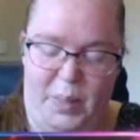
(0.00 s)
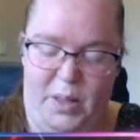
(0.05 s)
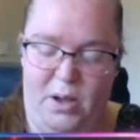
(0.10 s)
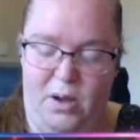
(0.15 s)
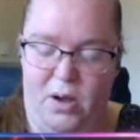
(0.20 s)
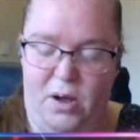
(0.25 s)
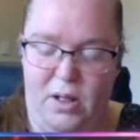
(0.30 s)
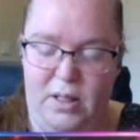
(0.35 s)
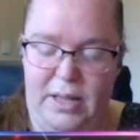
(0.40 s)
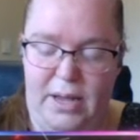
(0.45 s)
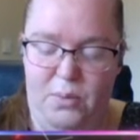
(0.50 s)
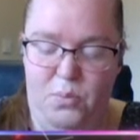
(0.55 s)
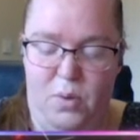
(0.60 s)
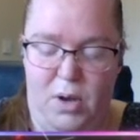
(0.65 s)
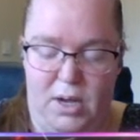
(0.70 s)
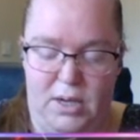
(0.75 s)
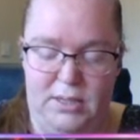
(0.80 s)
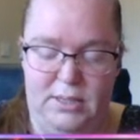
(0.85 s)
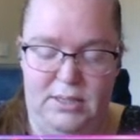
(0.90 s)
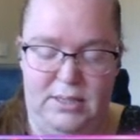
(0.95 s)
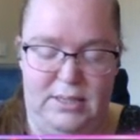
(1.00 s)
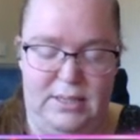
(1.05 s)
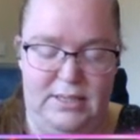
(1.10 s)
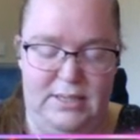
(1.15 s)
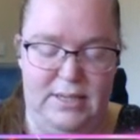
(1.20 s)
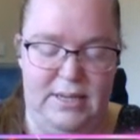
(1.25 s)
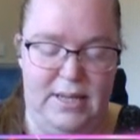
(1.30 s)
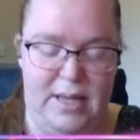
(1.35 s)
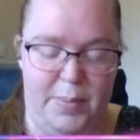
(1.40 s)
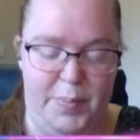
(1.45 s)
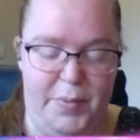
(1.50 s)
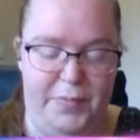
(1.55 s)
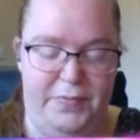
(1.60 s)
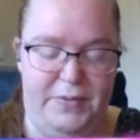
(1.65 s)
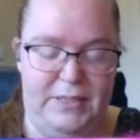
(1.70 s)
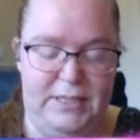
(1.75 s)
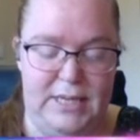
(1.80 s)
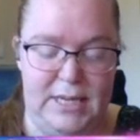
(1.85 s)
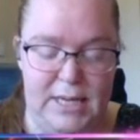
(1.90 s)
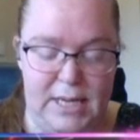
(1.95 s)
All I want is a cup of
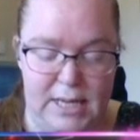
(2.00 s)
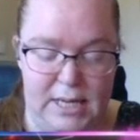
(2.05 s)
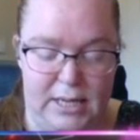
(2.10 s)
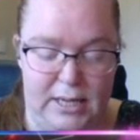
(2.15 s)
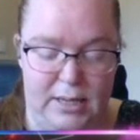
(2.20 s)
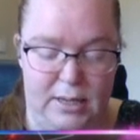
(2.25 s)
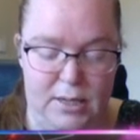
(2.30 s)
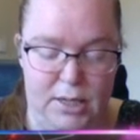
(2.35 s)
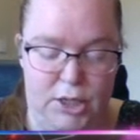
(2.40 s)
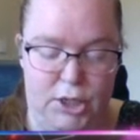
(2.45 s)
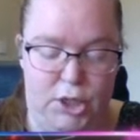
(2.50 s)
tea.